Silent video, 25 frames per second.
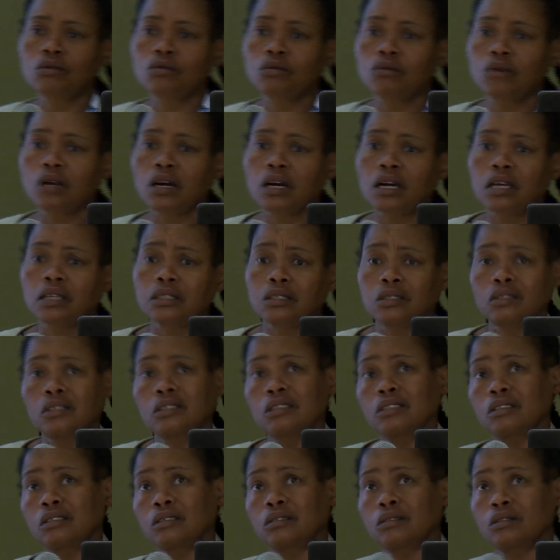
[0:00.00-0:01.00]
We're
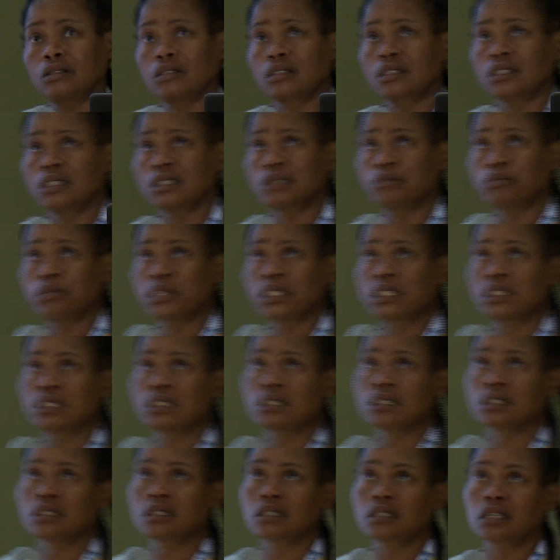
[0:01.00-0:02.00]
actually already
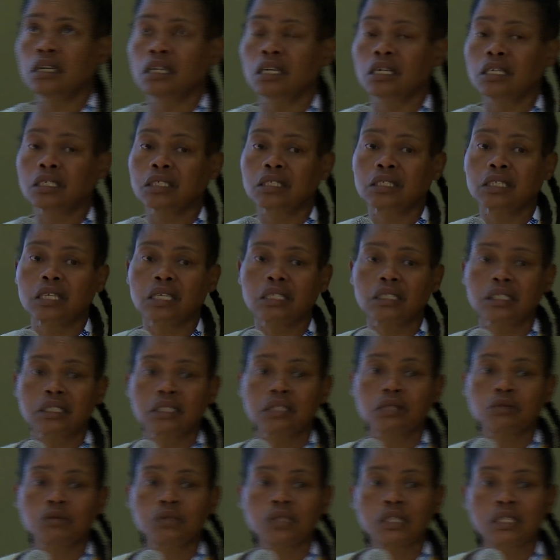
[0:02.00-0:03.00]
building an
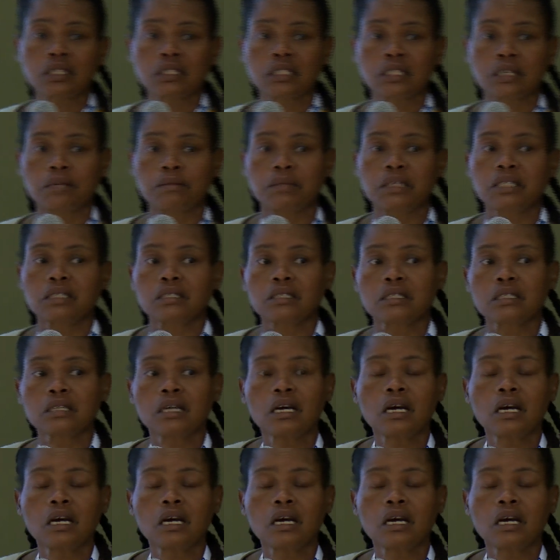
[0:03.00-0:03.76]
extension with the Germans,